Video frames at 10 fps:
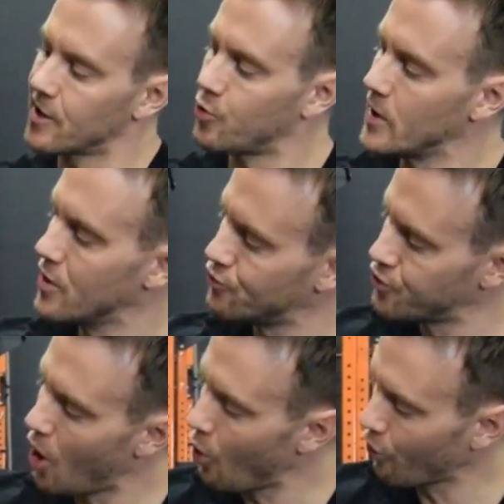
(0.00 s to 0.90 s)
as we
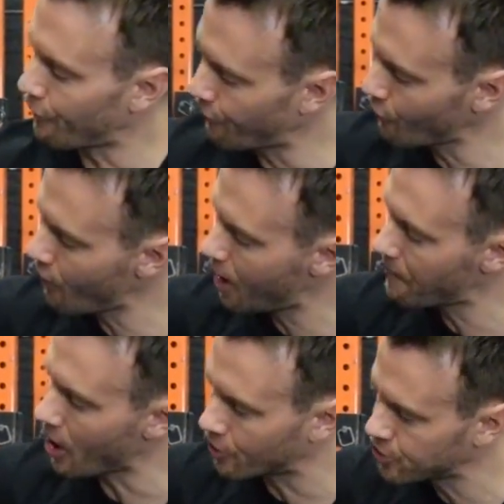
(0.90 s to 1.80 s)
roll the forearm
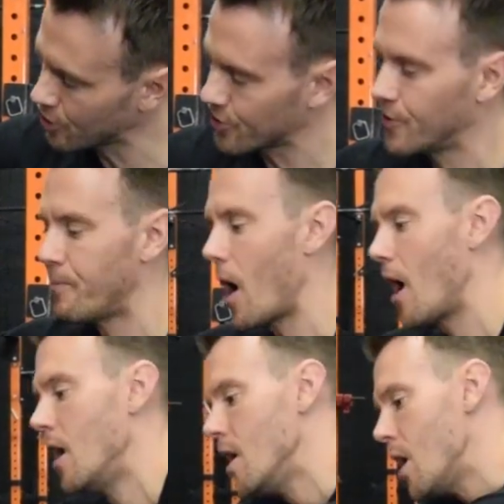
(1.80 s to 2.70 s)
across the
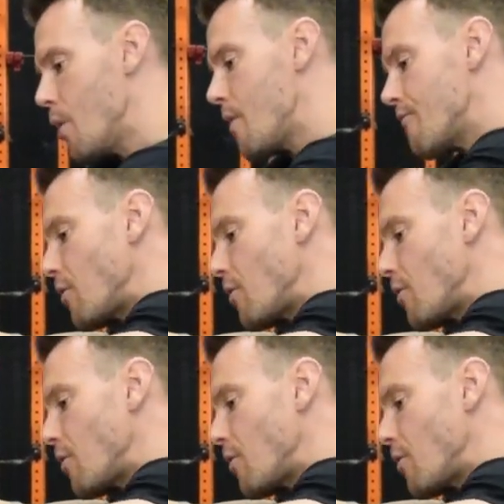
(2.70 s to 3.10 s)
bar, we're